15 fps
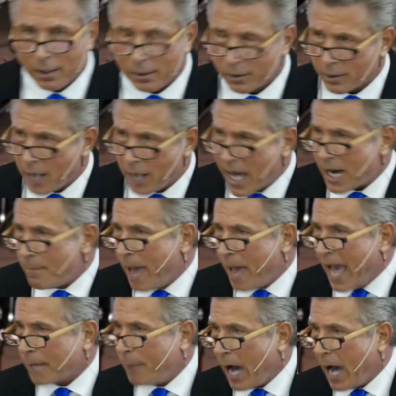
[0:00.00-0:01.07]
You're not a
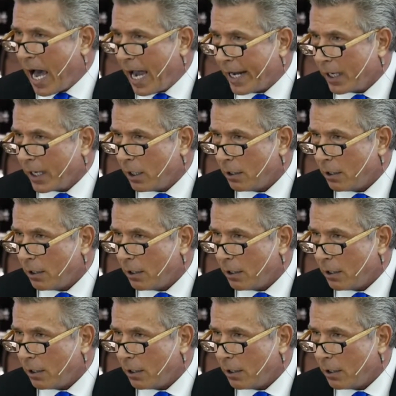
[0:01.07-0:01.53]
magpie.